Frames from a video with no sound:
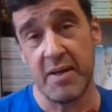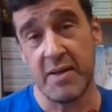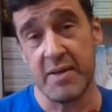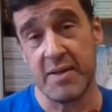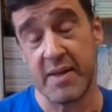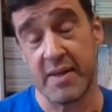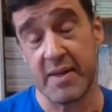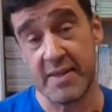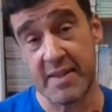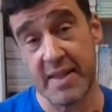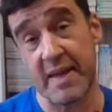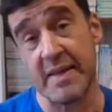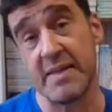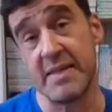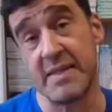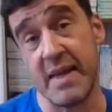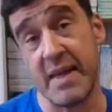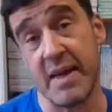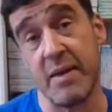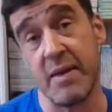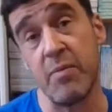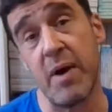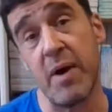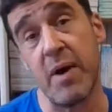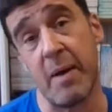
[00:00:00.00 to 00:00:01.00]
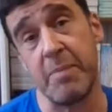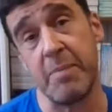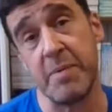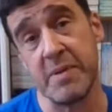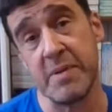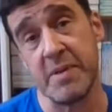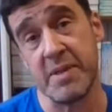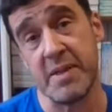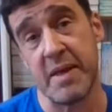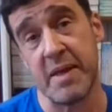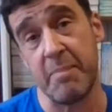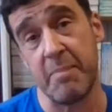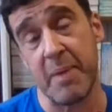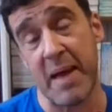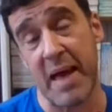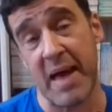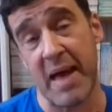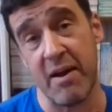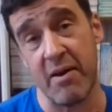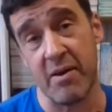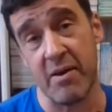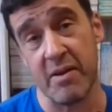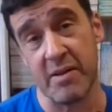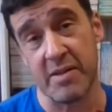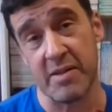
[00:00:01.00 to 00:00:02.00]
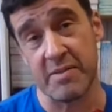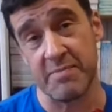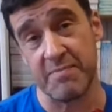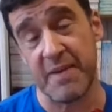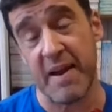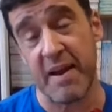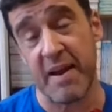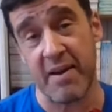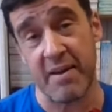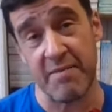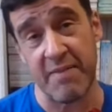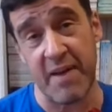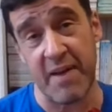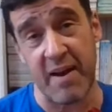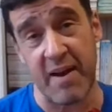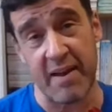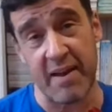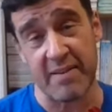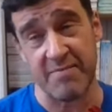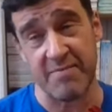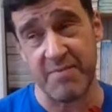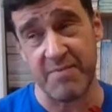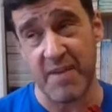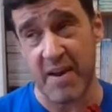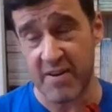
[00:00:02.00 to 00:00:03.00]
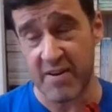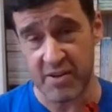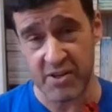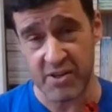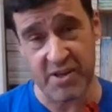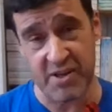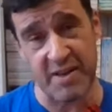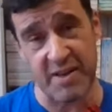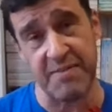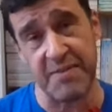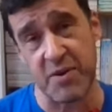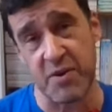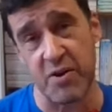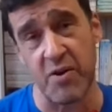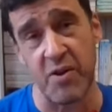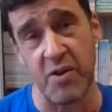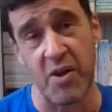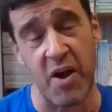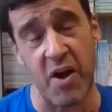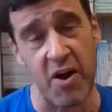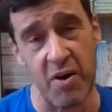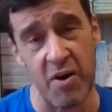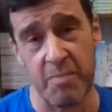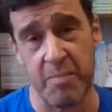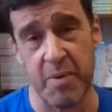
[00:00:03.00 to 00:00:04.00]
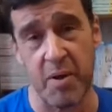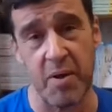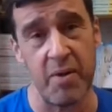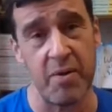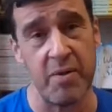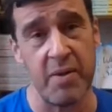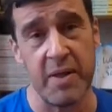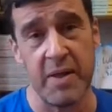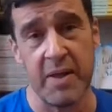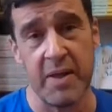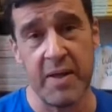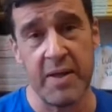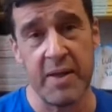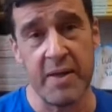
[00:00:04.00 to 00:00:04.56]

Did they see what happened to their parents? Very, very, very difficult, horrible,